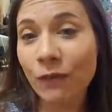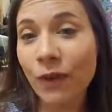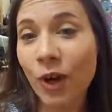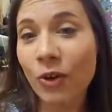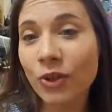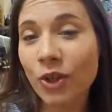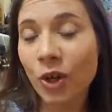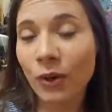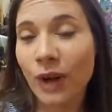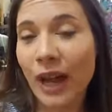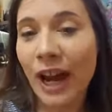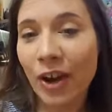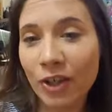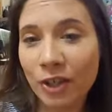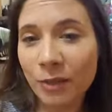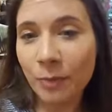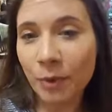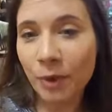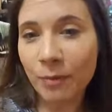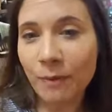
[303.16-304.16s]
your vote. Go to
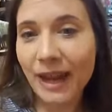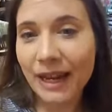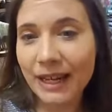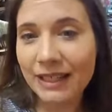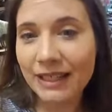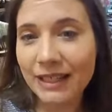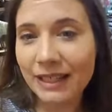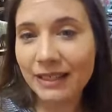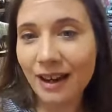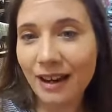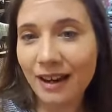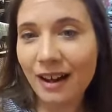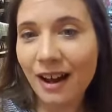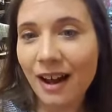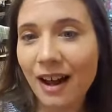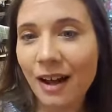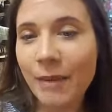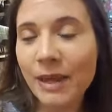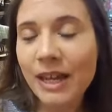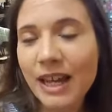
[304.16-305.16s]

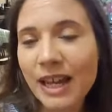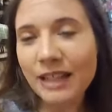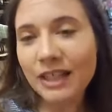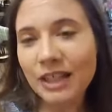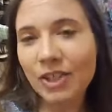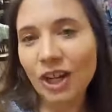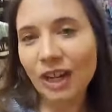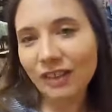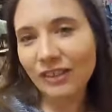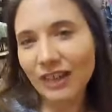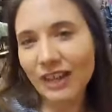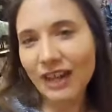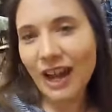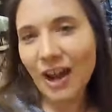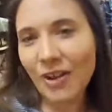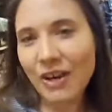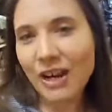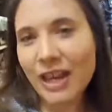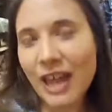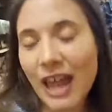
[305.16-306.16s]
harrisburgmagazine.com to check that
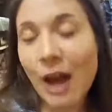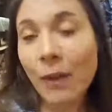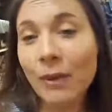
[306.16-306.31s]
out.